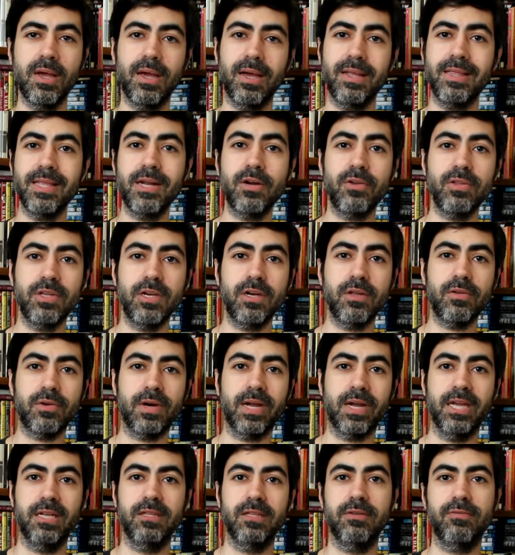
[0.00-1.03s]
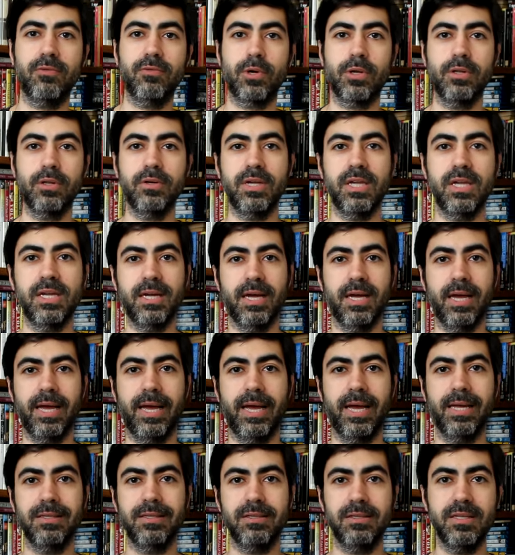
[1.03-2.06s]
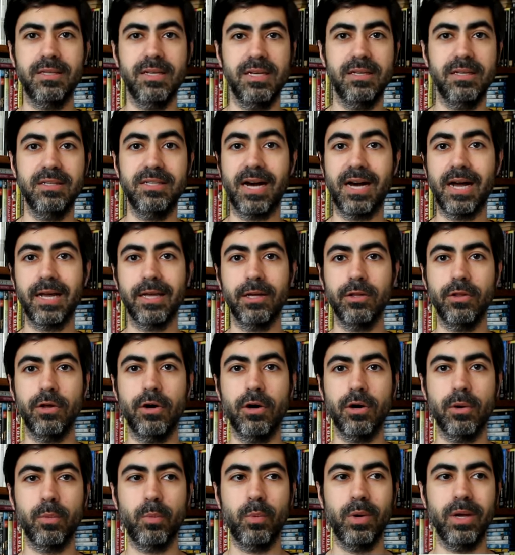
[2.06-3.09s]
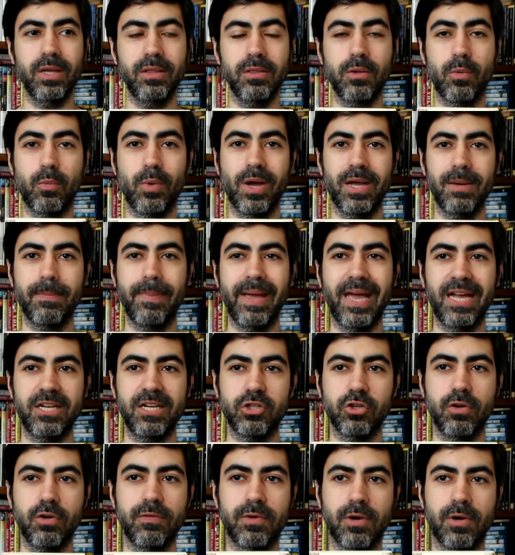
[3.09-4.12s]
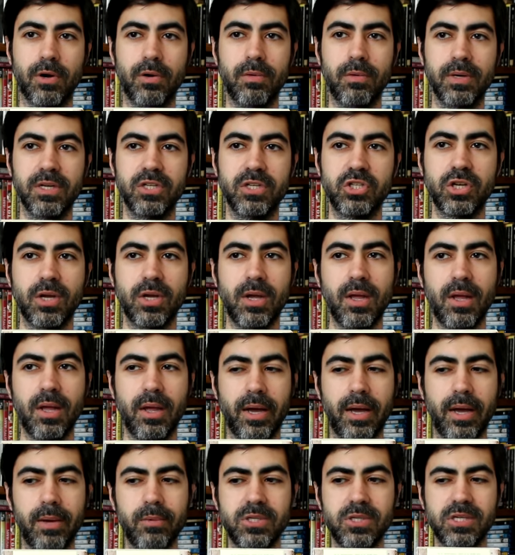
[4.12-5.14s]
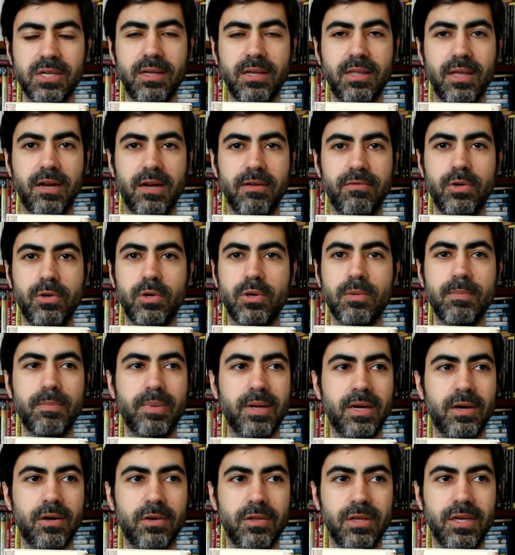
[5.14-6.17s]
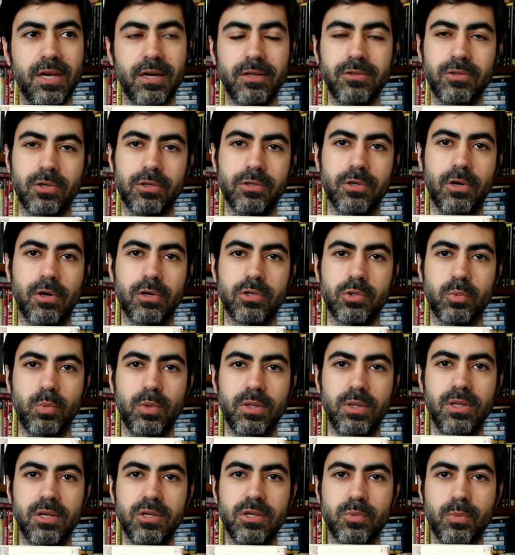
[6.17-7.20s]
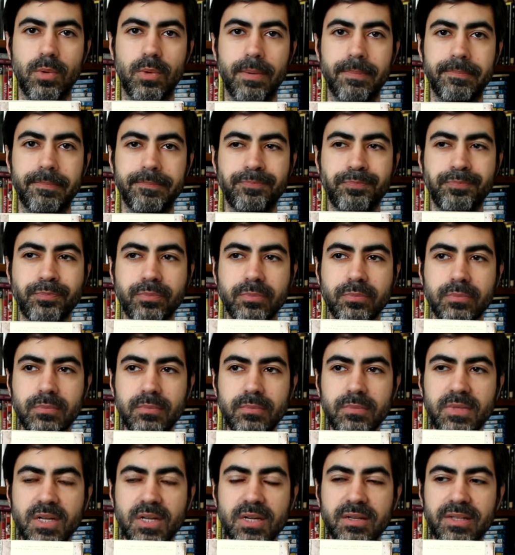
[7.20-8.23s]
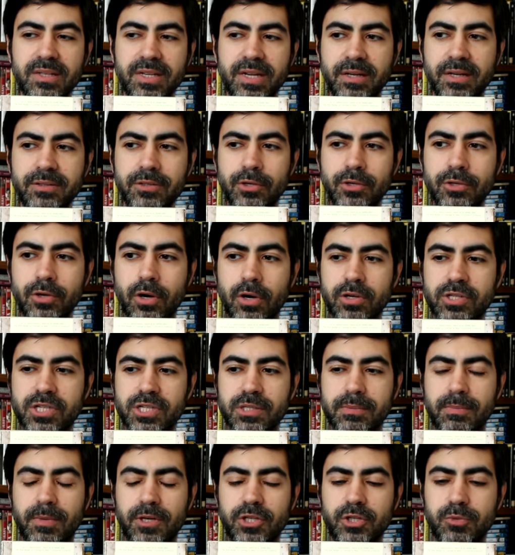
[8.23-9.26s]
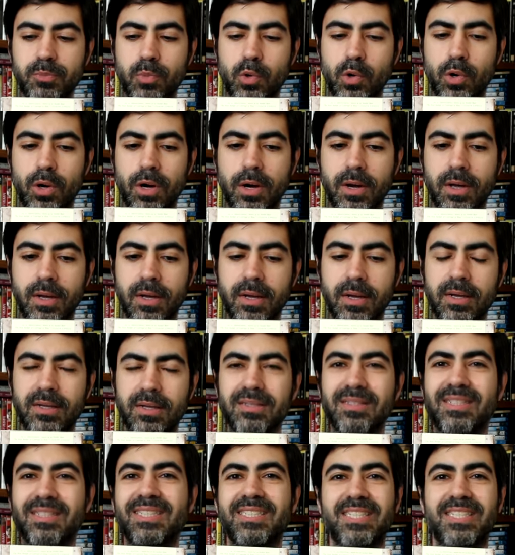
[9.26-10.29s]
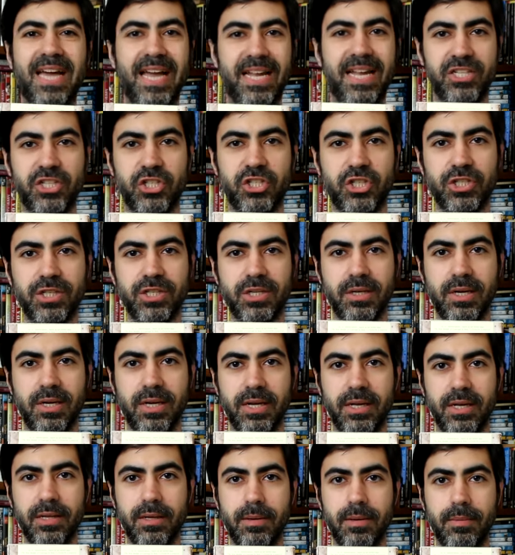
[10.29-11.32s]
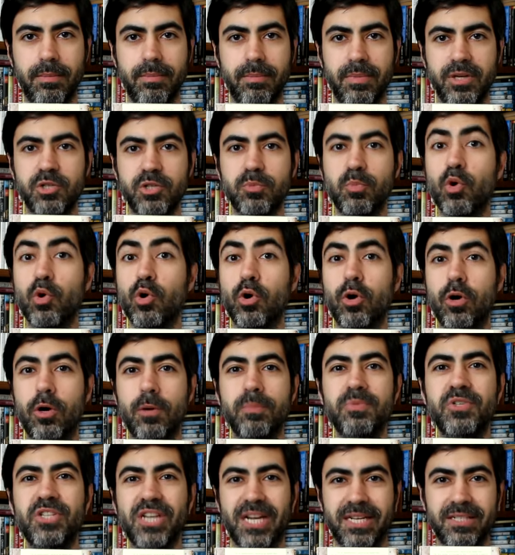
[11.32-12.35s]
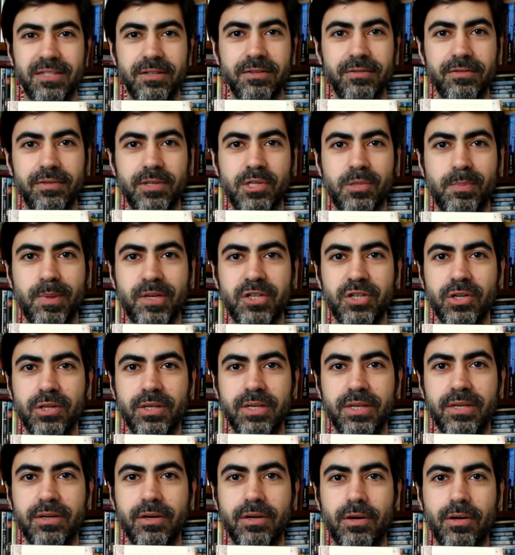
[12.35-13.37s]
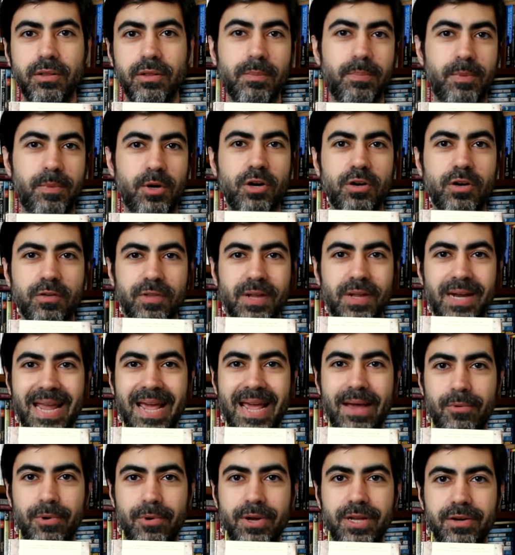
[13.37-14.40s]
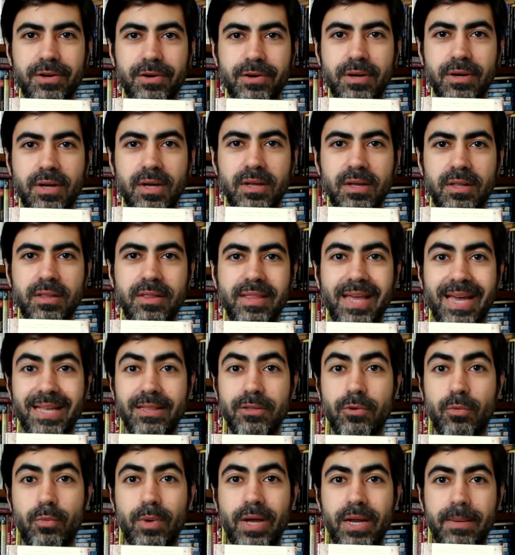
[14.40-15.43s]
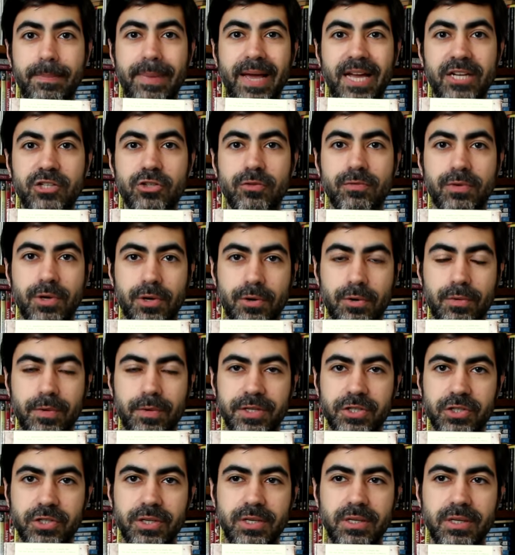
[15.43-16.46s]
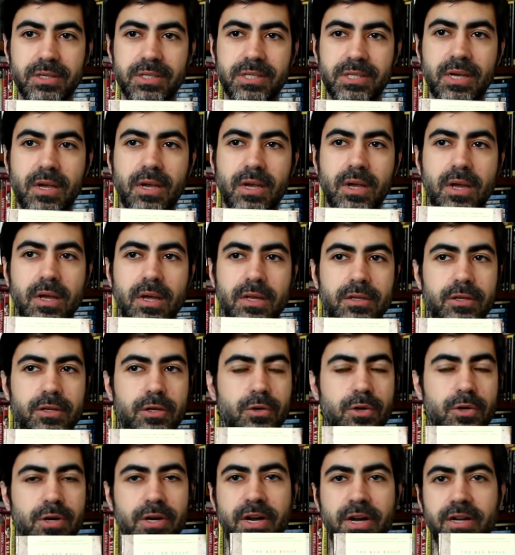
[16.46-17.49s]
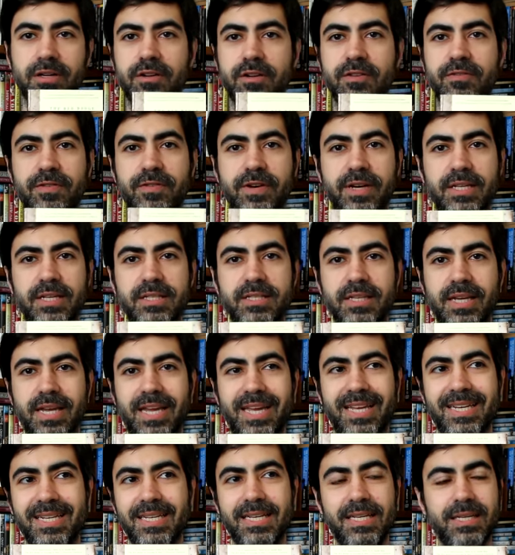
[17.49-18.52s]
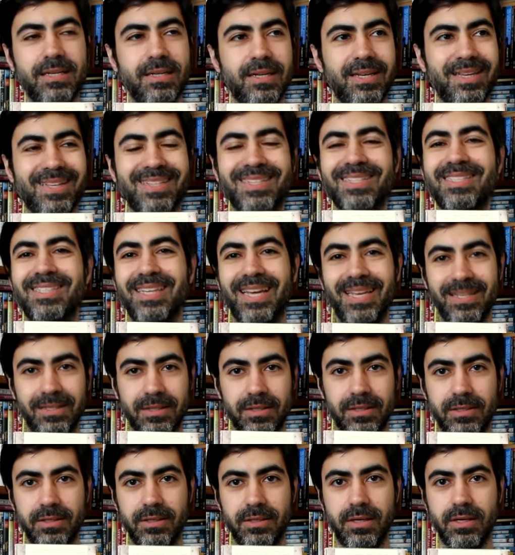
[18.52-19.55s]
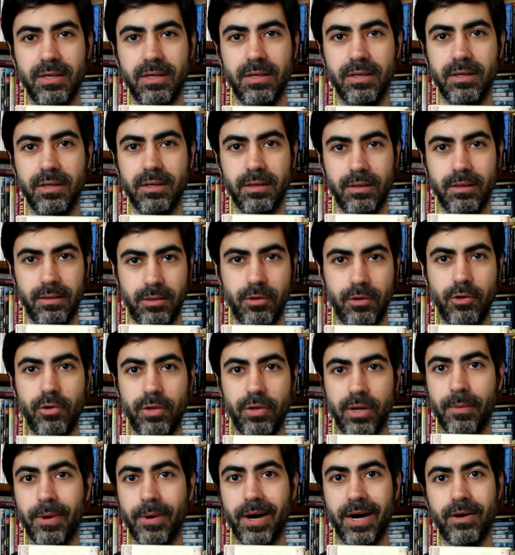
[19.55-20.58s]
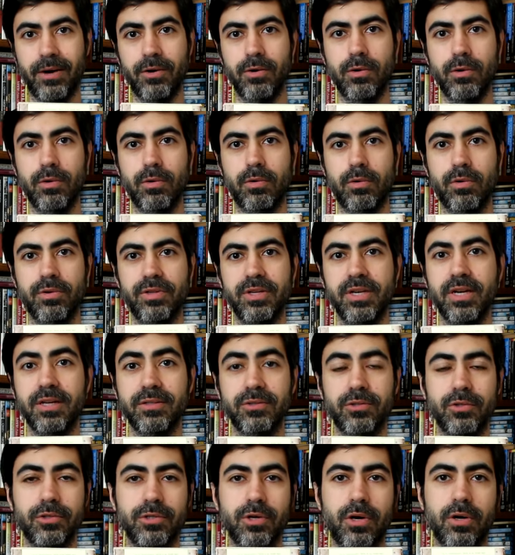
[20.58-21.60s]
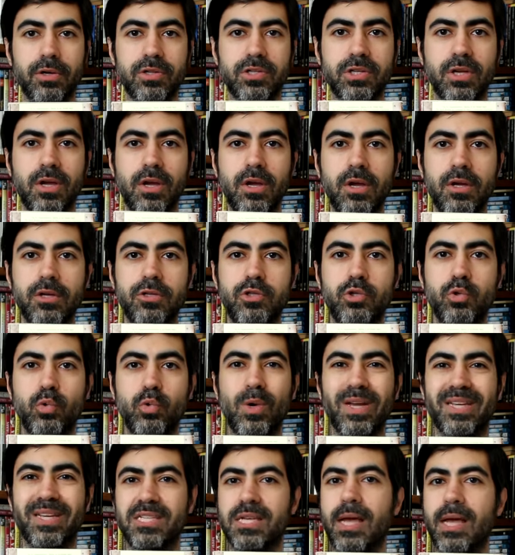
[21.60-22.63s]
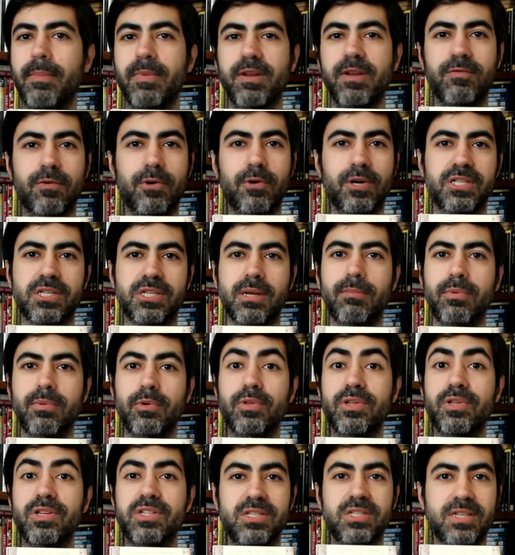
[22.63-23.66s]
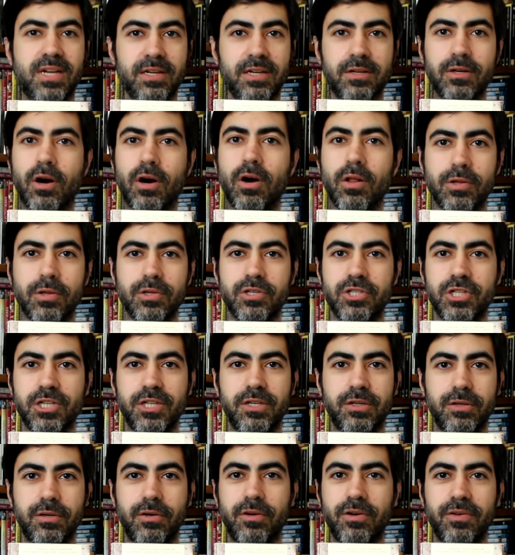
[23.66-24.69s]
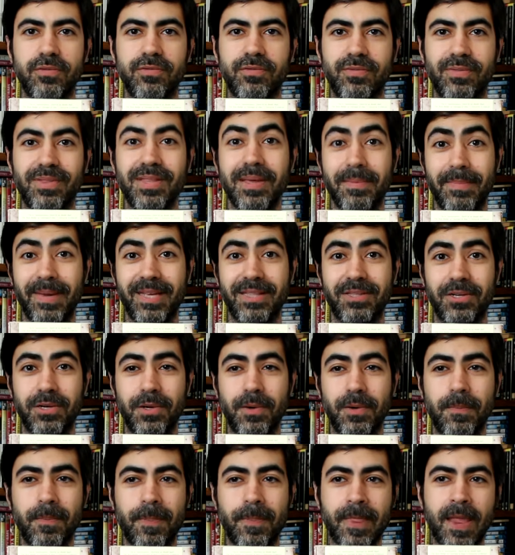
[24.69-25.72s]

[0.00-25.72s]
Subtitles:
And then on the other hand, if we're looking at the dialogue with The Red Badge of Courage, I would say that if you compare The Underdogs with this one, The Underdogs is much more detached and much more objective, especially on the part of the narrator, than the Red Badge of Courage is. You're not going to find any intent in Los de Abajo or The Underdogs to examine, for example, the psychology of Demetrio.